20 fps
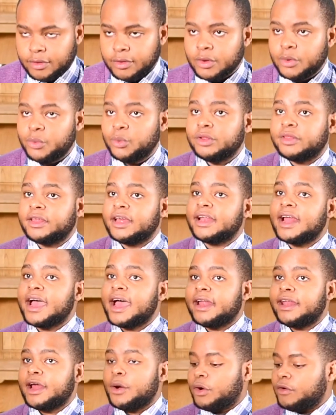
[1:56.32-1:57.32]
We'll then
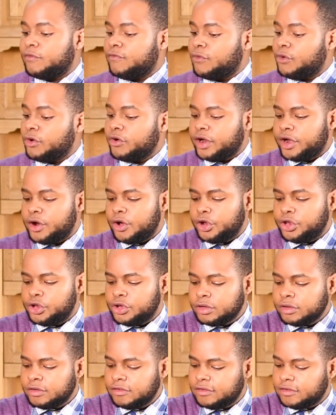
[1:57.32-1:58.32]
add our 4 red
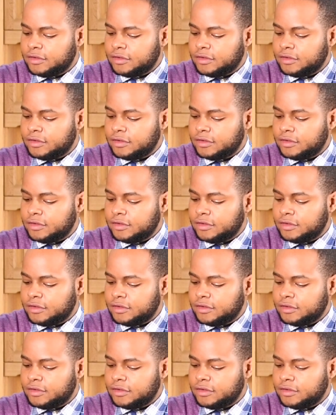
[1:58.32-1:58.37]
onions